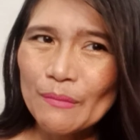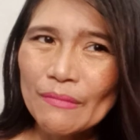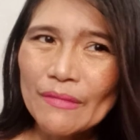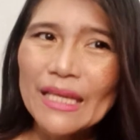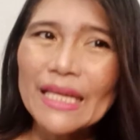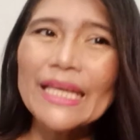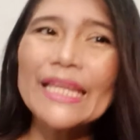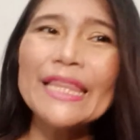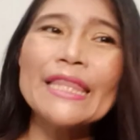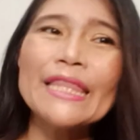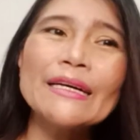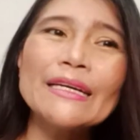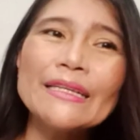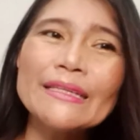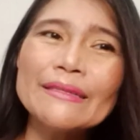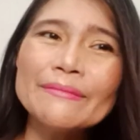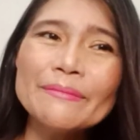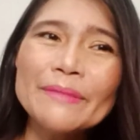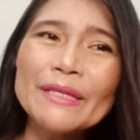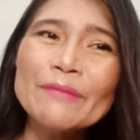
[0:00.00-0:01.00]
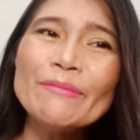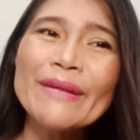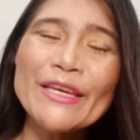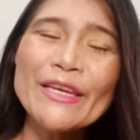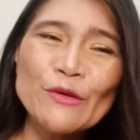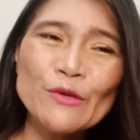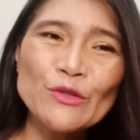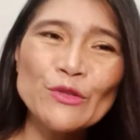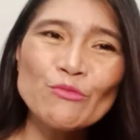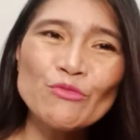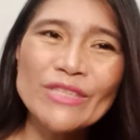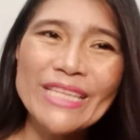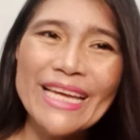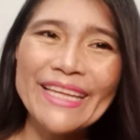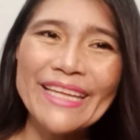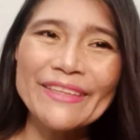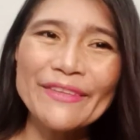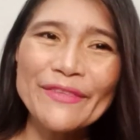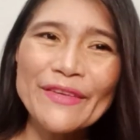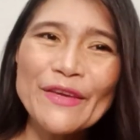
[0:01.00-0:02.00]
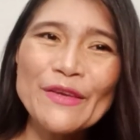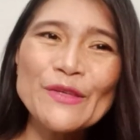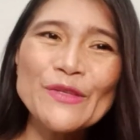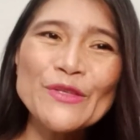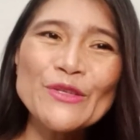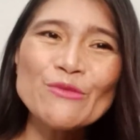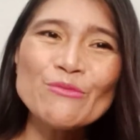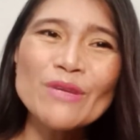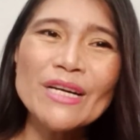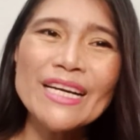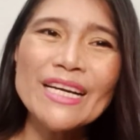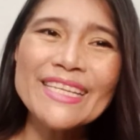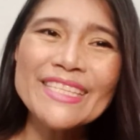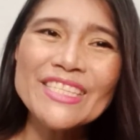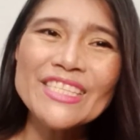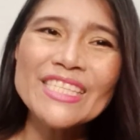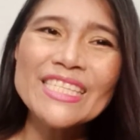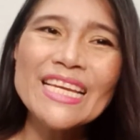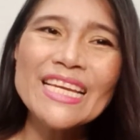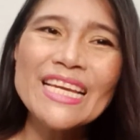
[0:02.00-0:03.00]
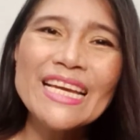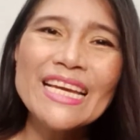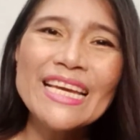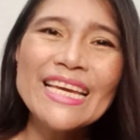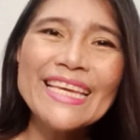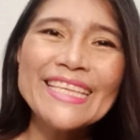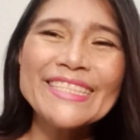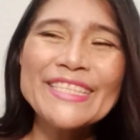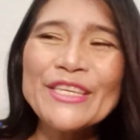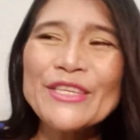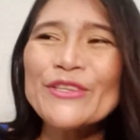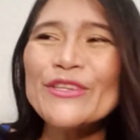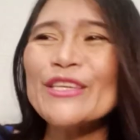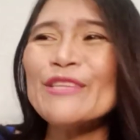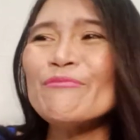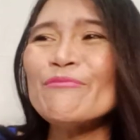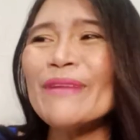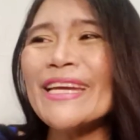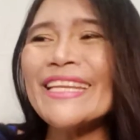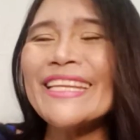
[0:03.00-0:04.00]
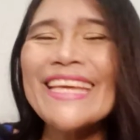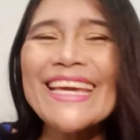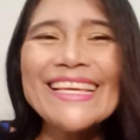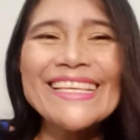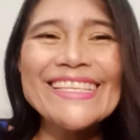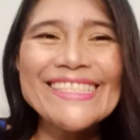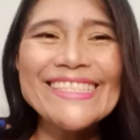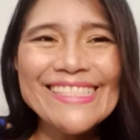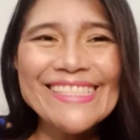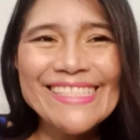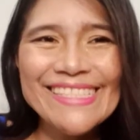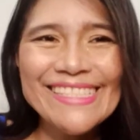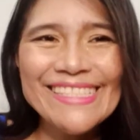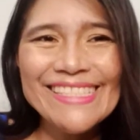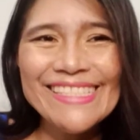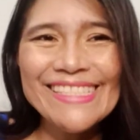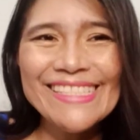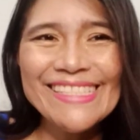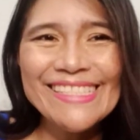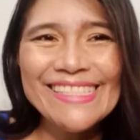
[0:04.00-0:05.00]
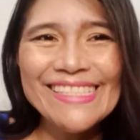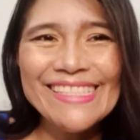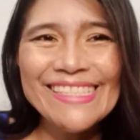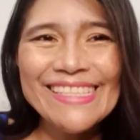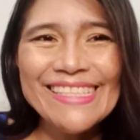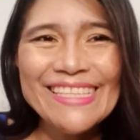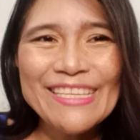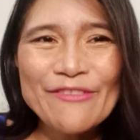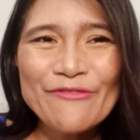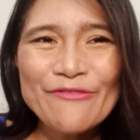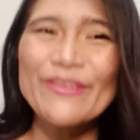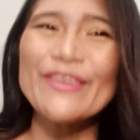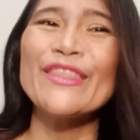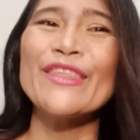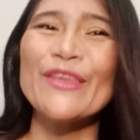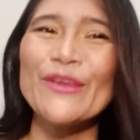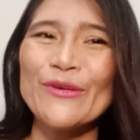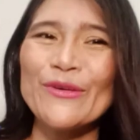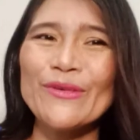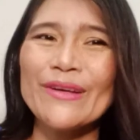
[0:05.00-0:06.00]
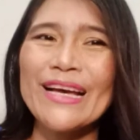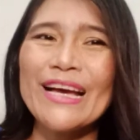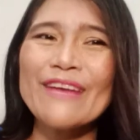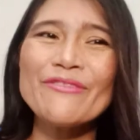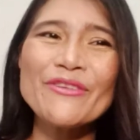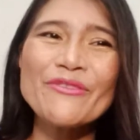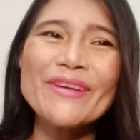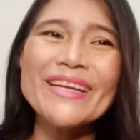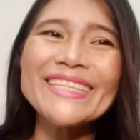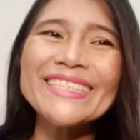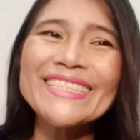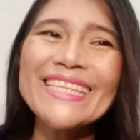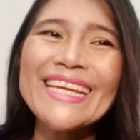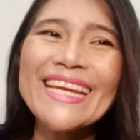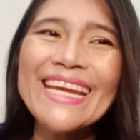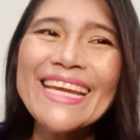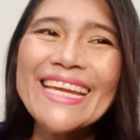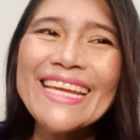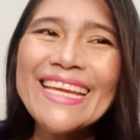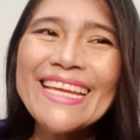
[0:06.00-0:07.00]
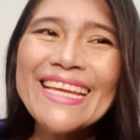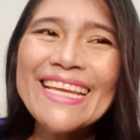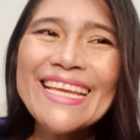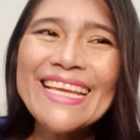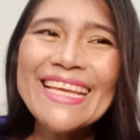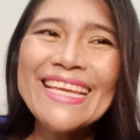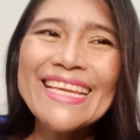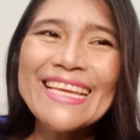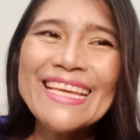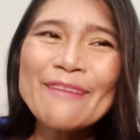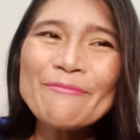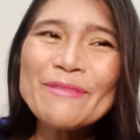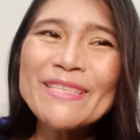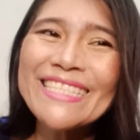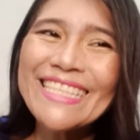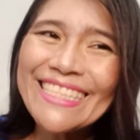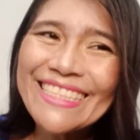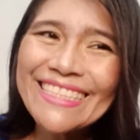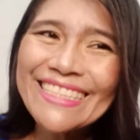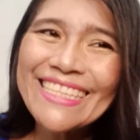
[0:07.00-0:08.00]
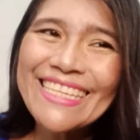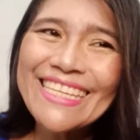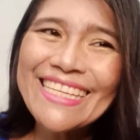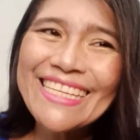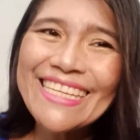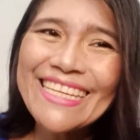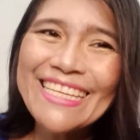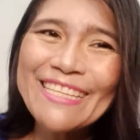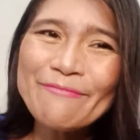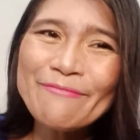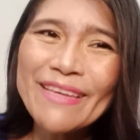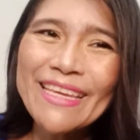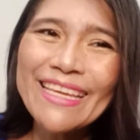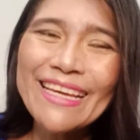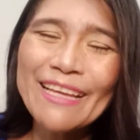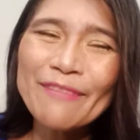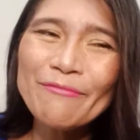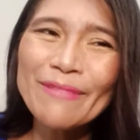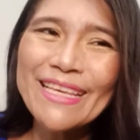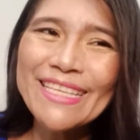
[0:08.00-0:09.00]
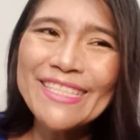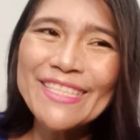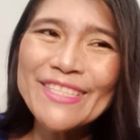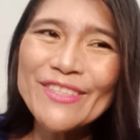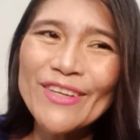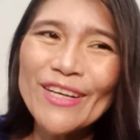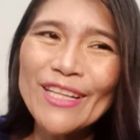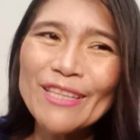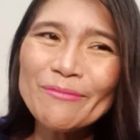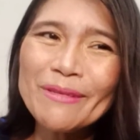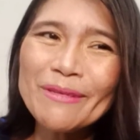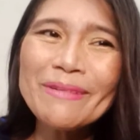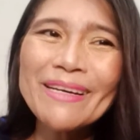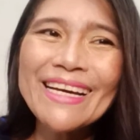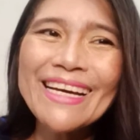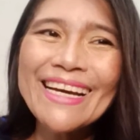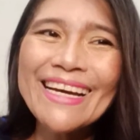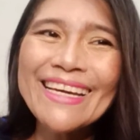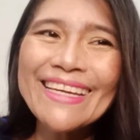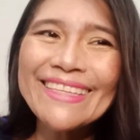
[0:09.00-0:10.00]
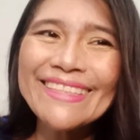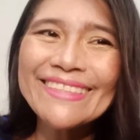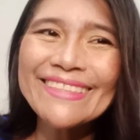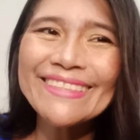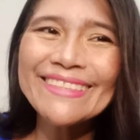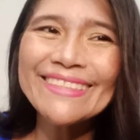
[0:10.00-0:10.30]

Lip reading: in my YouTube channel. Thank you so much. See you in my next video. Have a great day. Happy Sunday, and may God bless us all. Bye bye.